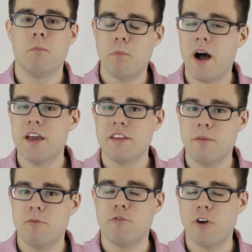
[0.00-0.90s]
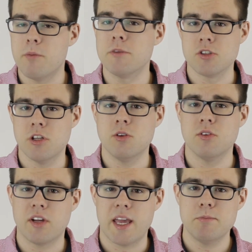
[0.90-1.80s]
buy them from your
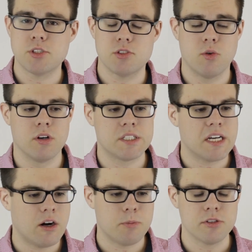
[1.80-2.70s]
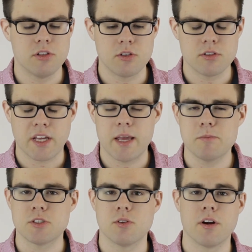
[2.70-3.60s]
local game store to help your local
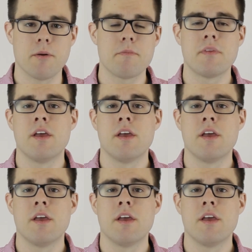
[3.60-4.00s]
game store.